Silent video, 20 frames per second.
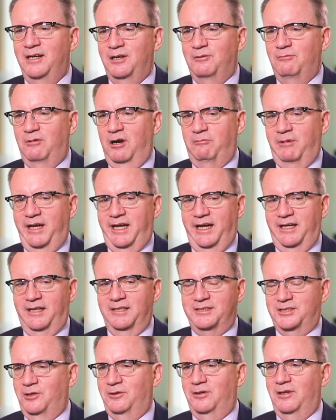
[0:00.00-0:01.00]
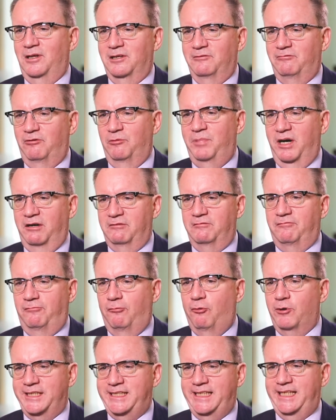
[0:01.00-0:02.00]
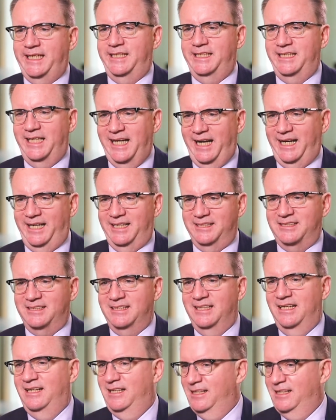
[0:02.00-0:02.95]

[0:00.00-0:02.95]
where we had a total of about 14 days